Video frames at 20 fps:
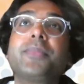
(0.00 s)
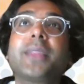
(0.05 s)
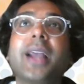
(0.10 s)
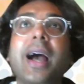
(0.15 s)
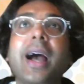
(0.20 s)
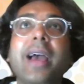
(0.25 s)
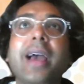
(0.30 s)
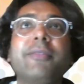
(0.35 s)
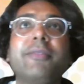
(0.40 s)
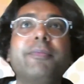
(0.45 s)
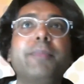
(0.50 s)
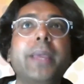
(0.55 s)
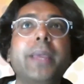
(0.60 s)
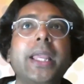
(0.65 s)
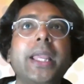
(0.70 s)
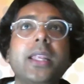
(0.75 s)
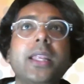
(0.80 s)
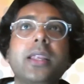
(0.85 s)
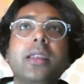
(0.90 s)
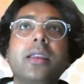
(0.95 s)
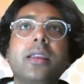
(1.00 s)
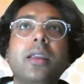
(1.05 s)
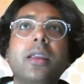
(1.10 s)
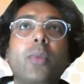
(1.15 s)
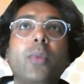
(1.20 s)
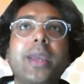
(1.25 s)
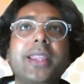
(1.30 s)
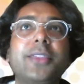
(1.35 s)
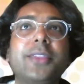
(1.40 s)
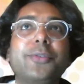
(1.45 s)
I've been
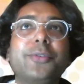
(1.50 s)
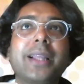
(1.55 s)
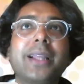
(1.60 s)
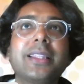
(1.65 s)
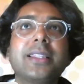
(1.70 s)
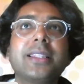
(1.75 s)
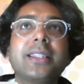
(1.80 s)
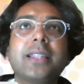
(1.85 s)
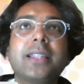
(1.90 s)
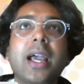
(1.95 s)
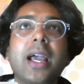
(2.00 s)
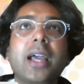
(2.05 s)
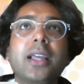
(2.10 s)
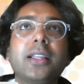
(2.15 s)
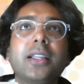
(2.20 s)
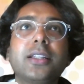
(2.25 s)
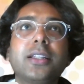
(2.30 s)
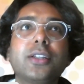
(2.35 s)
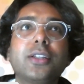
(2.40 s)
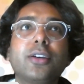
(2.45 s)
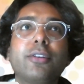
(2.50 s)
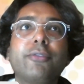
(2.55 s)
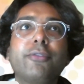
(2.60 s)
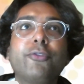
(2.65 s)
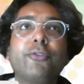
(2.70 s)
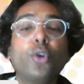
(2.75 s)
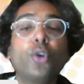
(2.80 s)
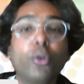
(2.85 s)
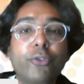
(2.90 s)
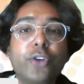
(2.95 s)
with Randstad
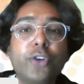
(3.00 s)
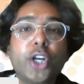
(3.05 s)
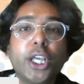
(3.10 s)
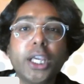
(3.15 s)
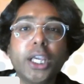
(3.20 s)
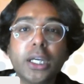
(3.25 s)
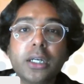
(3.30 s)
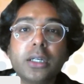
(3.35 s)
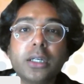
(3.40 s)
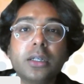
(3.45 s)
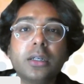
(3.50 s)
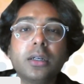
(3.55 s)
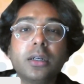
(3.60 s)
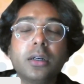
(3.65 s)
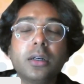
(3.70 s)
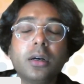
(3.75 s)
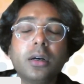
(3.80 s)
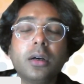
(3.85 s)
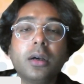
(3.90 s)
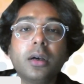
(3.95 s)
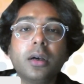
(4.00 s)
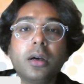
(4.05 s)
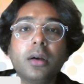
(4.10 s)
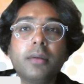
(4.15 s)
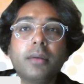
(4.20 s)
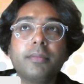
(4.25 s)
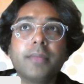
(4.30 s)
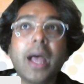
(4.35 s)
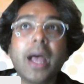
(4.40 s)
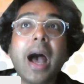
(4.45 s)
for over a year,
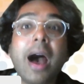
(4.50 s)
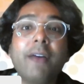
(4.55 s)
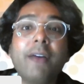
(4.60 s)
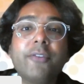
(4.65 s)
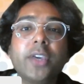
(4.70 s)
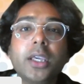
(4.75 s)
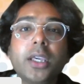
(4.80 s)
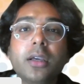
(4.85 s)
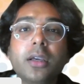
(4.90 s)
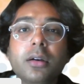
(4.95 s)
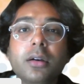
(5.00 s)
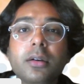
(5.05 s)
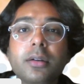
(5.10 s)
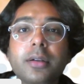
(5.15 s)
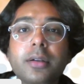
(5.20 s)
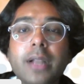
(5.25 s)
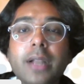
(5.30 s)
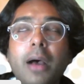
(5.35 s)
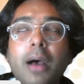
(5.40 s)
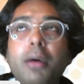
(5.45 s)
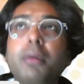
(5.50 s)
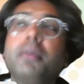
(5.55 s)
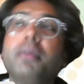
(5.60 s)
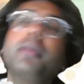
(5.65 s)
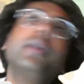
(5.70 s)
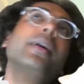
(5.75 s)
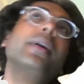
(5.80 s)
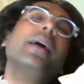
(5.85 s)
half a year now.